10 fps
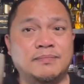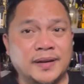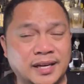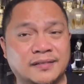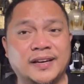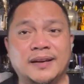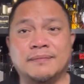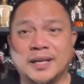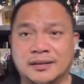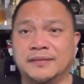very,
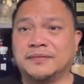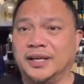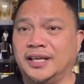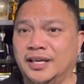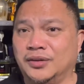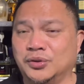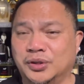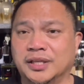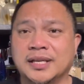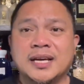very freaking good.